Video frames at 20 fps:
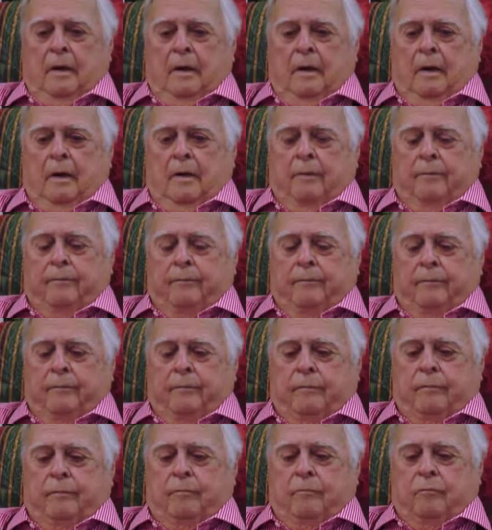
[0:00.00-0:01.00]
Um,
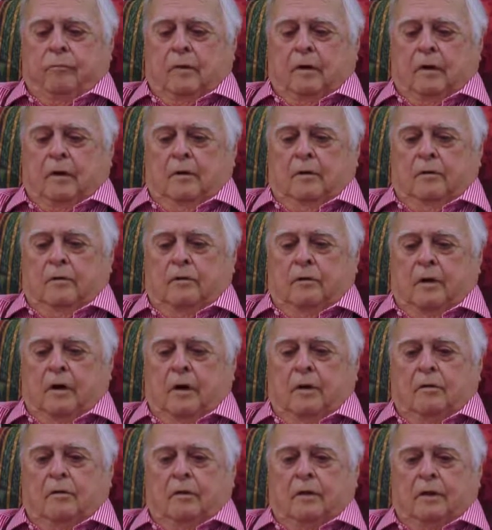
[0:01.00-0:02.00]

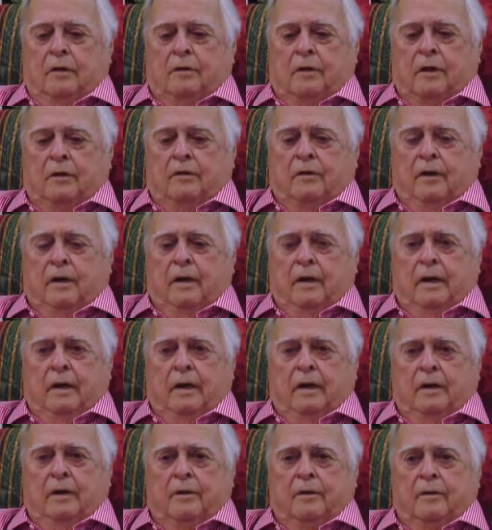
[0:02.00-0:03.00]
Sandra, as I say,
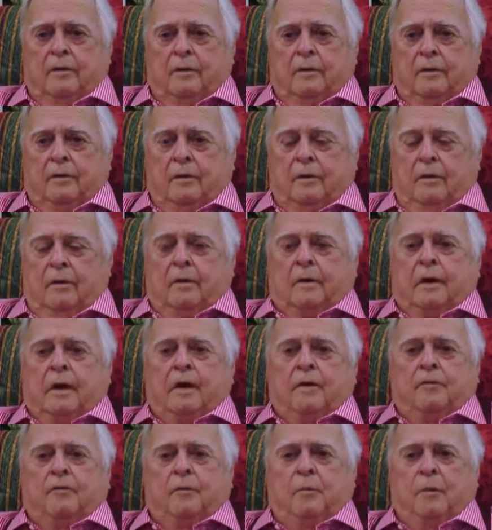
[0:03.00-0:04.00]
has looked
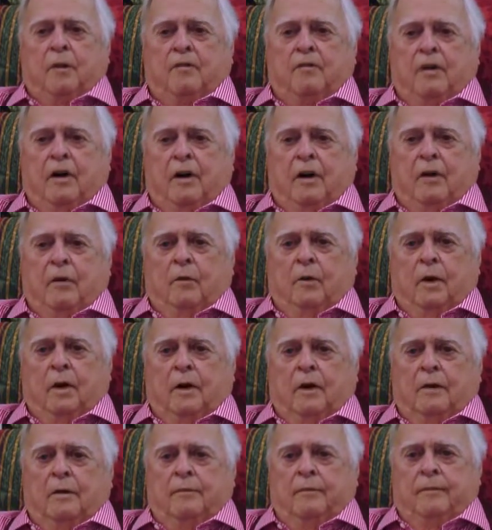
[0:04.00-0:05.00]
after me very
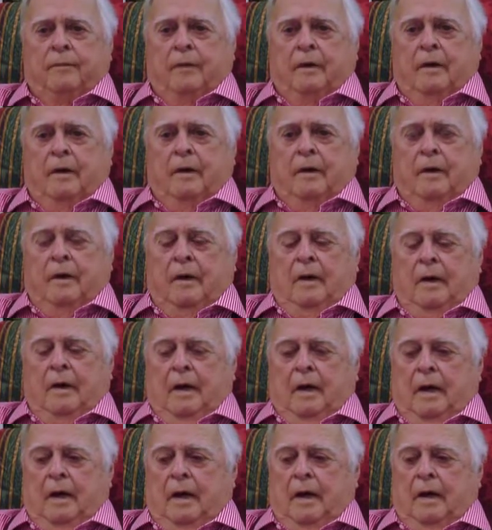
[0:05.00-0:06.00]
well
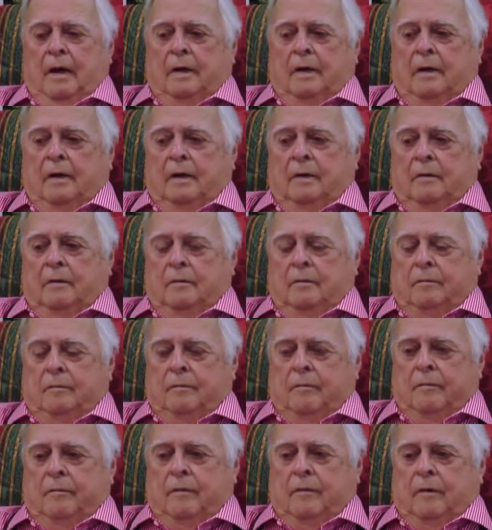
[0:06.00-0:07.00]
and
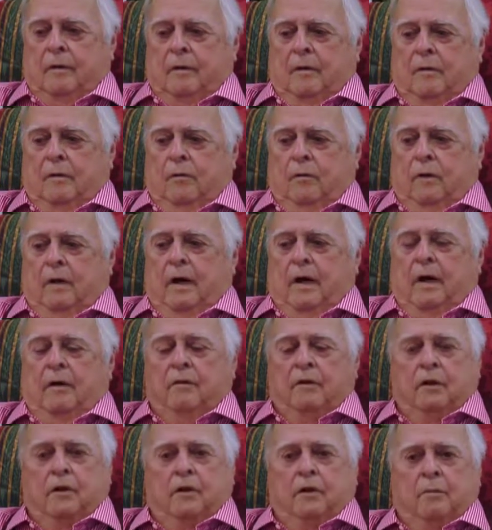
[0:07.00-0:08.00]
we
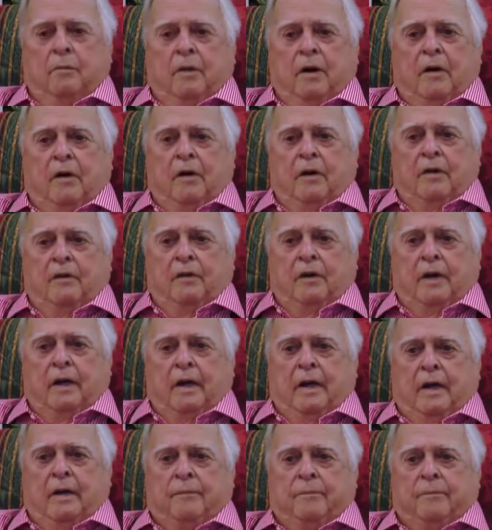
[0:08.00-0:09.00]
have a good marriage
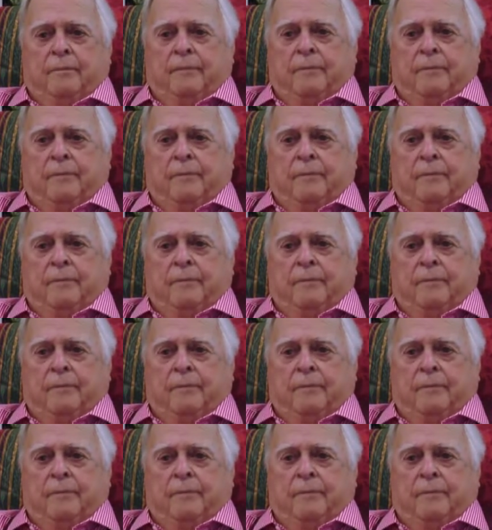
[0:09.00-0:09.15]
again.